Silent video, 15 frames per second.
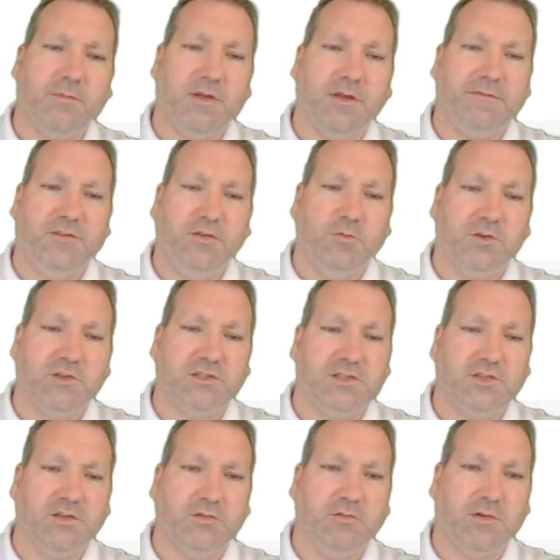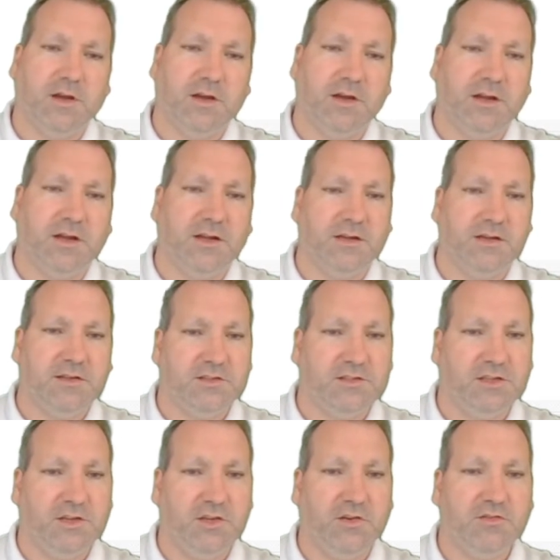if you want to
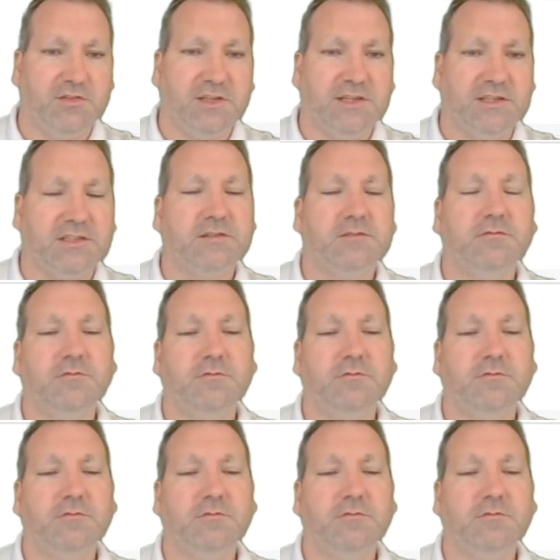use this